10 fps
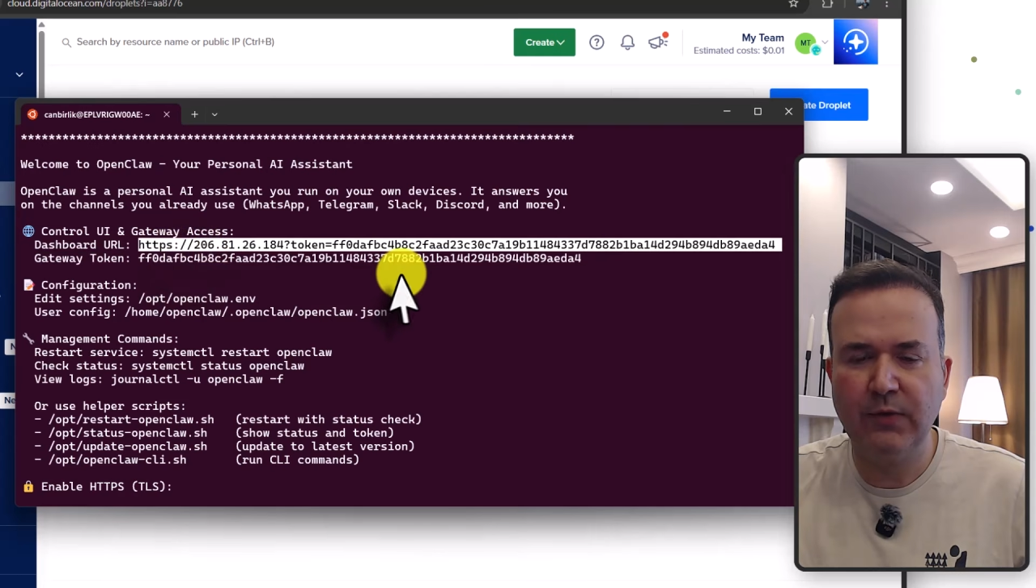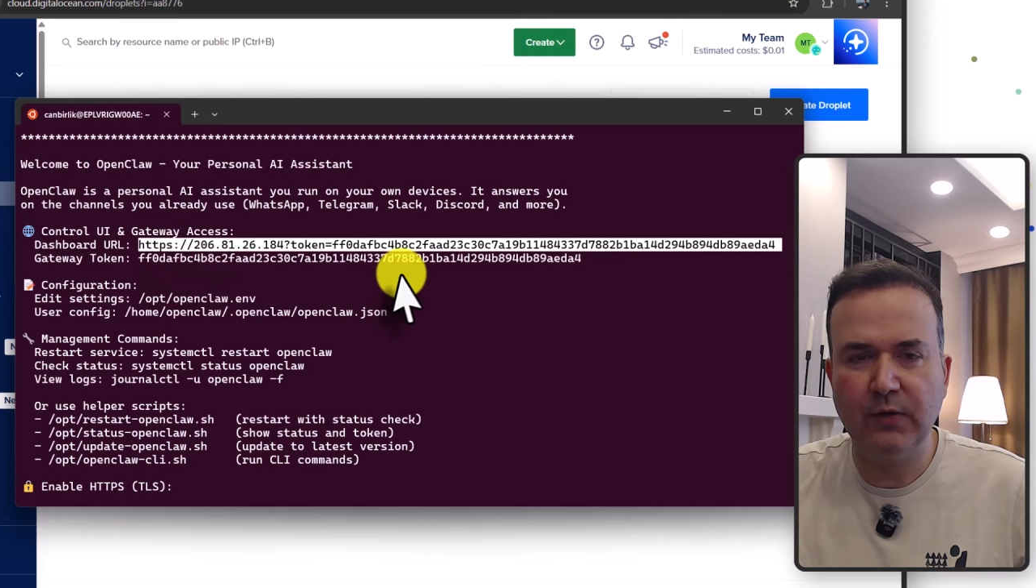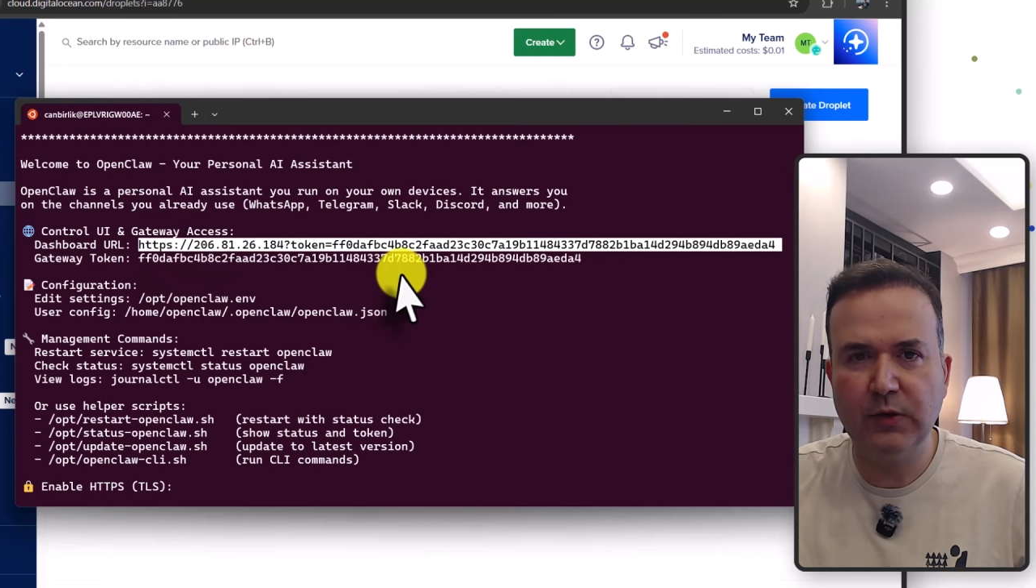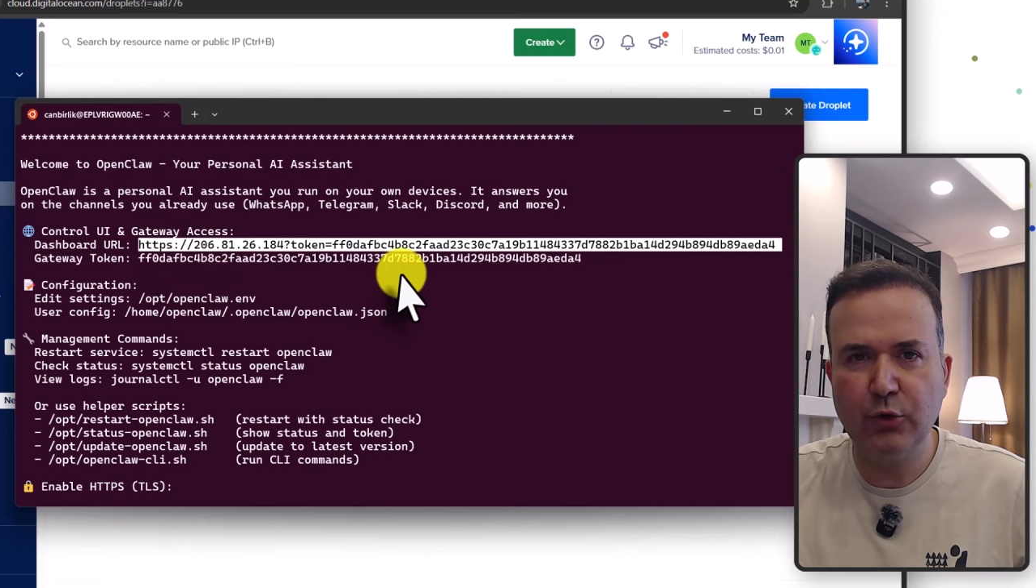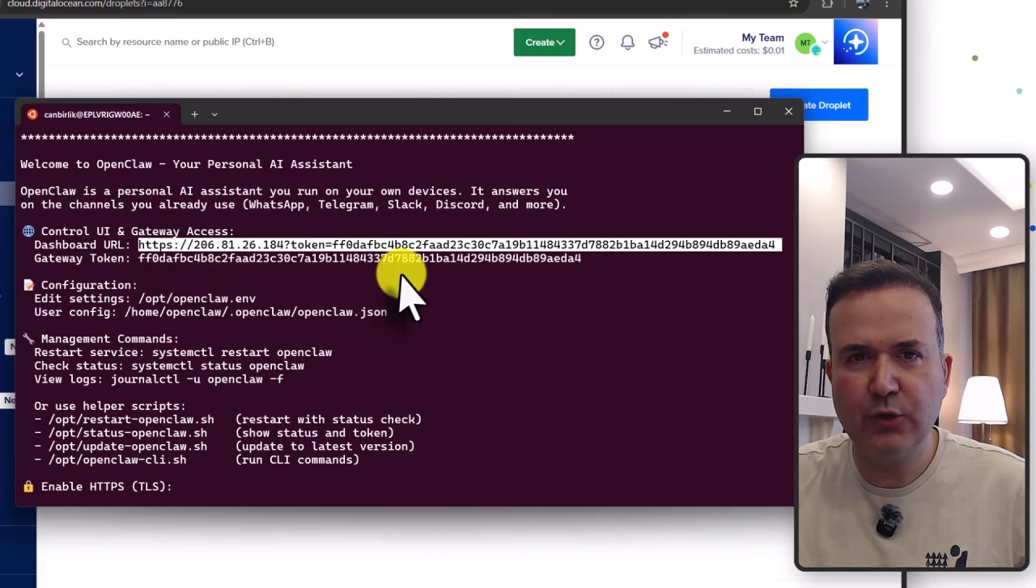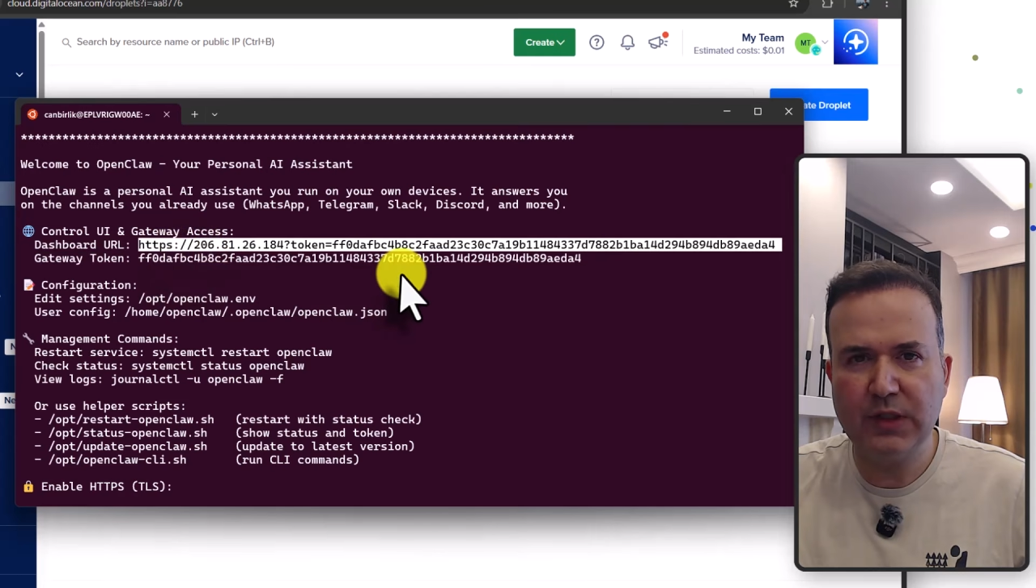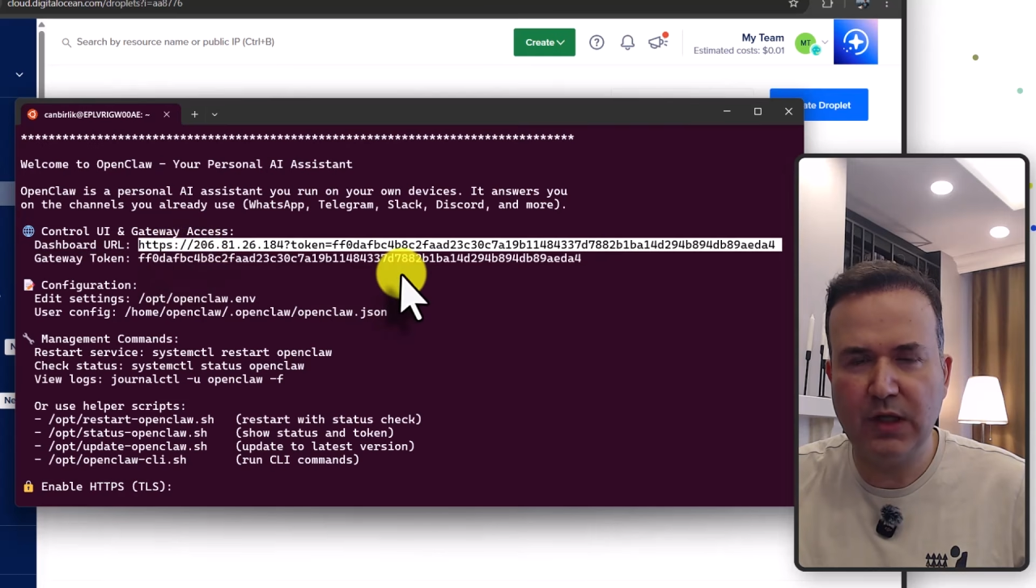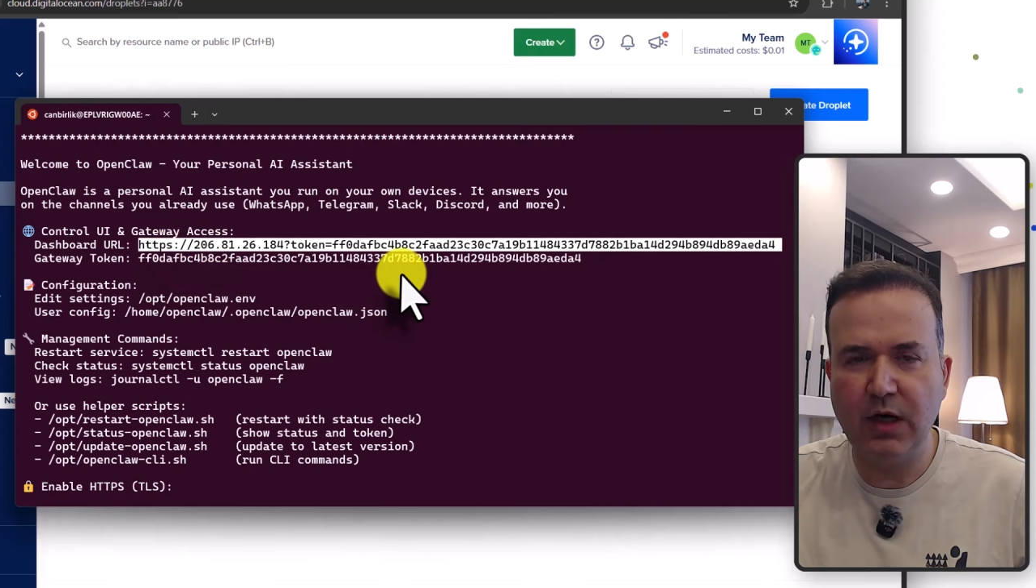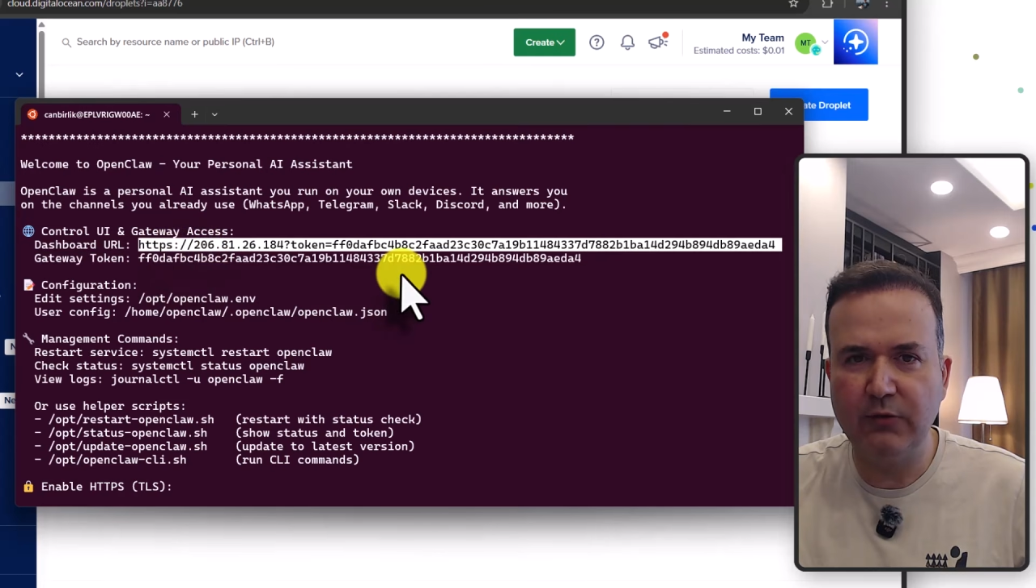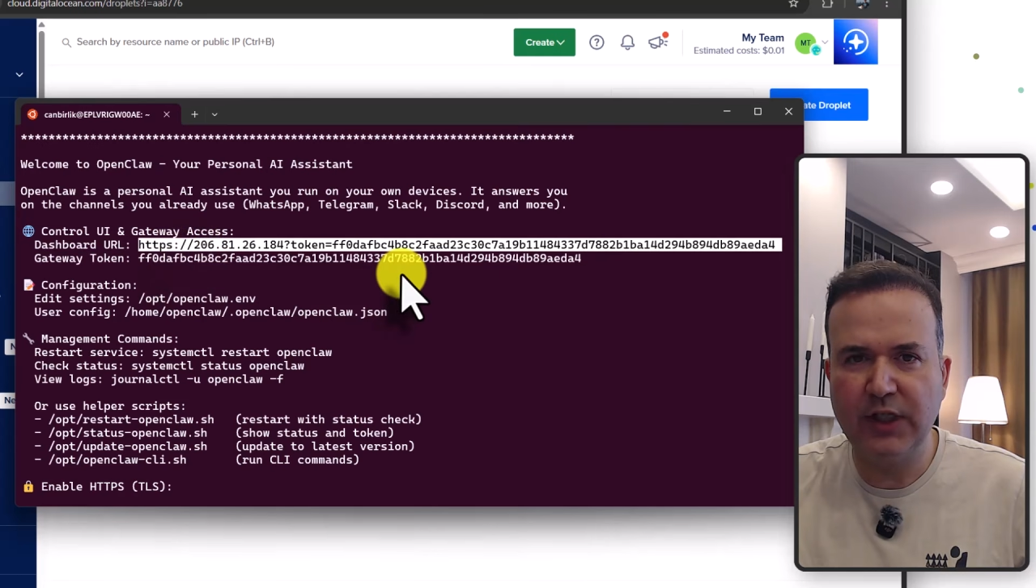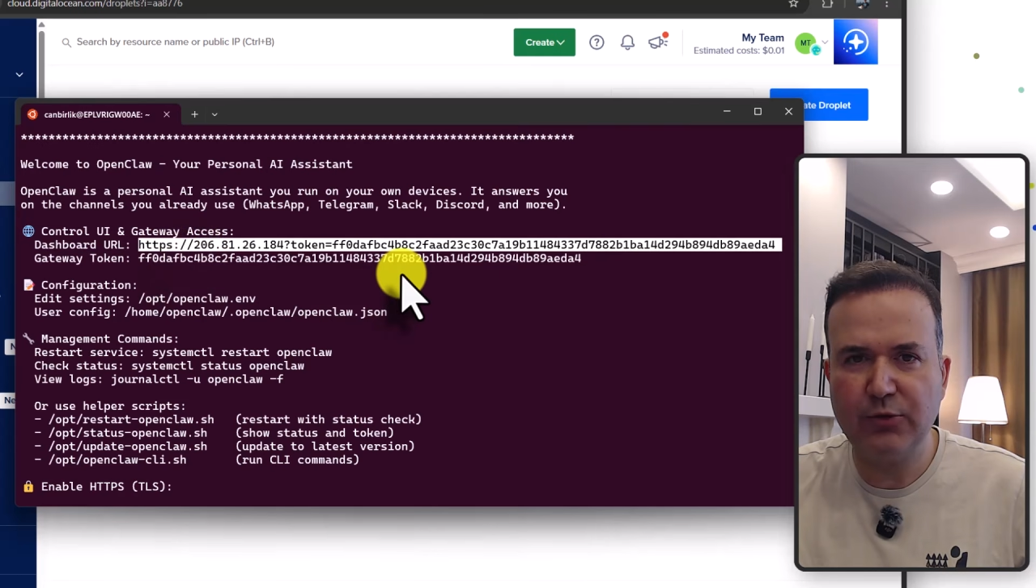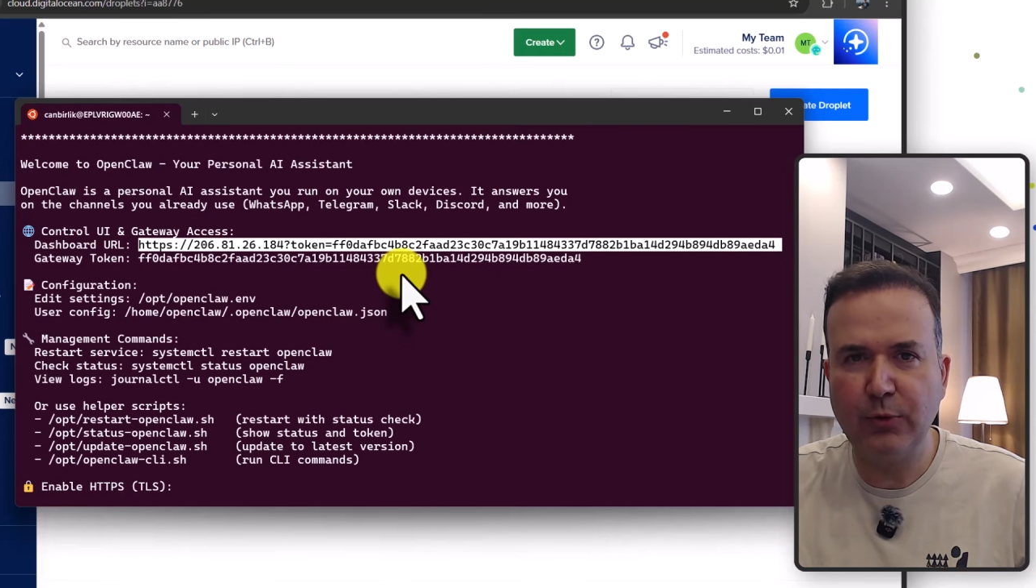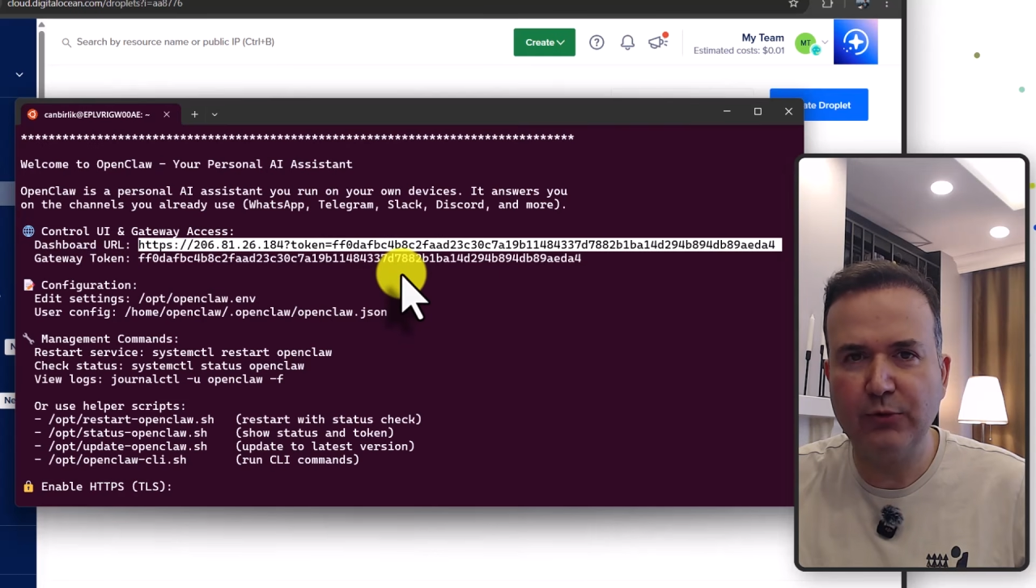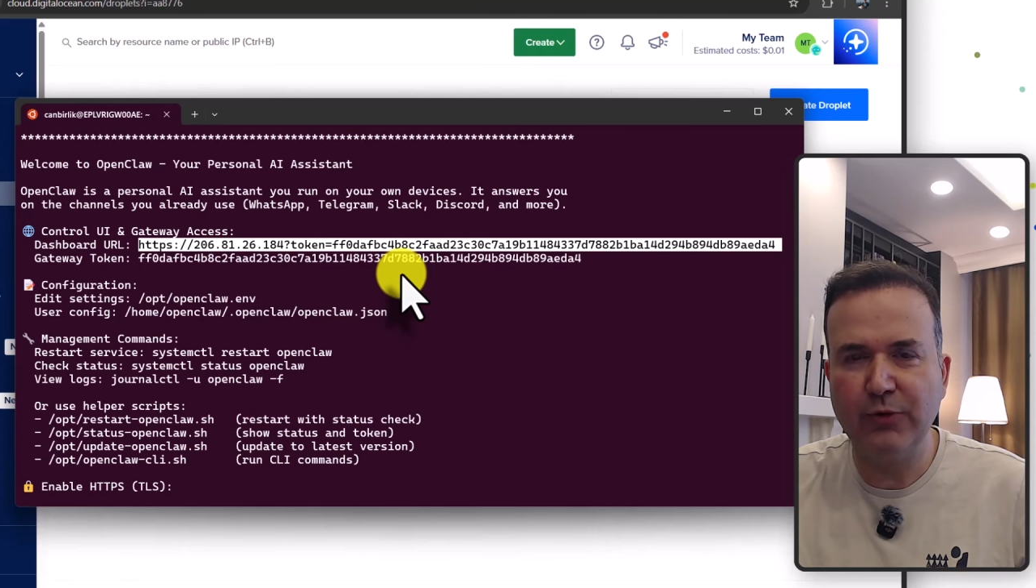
We will use our dashboard